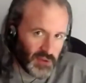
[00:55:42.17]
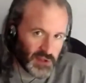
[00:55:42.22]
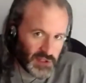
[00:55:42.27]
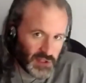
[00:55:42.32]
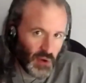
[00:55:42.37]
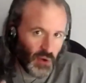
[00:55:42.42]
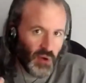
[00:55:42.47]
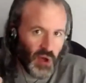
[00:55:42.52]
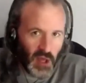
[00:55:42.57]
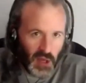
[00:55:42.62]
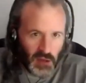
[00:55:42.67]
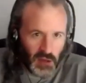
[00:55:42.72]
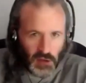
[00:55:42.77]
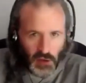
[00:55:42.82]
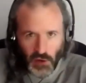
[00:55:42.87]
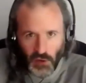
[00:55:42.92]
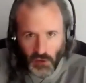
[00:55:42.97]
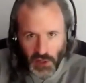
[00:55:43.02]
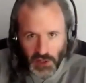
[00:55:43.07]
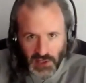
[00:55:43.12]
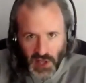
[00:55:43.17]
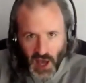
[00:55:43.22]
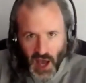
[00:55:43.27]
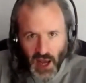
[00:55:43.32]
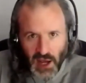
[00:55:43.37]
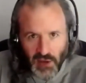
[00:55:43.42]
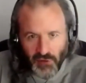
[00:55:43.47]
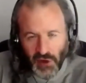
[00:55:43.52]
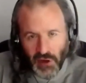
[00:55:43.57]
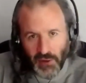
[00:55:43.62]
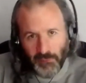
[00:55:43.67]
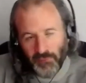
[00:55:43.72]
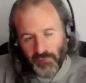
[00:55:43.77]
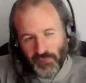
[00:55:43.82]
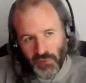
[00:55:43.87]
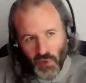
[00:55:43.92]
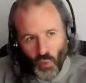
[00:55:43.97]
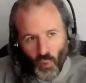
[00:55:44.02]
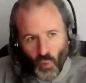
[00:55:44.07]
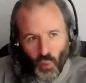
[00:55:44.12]
So, it's kind of a
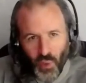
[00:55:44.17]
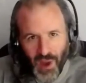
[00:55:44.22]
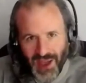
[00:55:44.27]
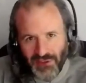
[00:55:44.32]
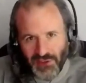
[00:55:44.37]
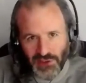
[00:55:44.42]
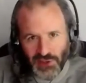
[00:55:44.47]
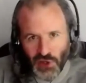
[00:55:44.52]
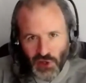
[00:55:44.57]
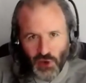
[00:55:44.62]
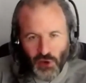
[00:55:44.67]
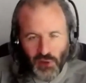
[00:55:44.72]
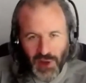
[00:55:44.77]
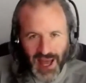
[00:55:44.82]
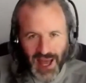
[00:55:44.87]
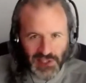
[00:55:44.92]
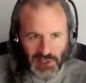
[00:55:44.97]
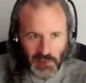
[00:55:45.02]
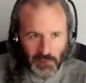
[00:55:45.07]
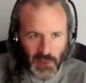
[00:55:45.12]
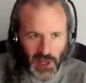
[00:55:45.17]
weigh the two as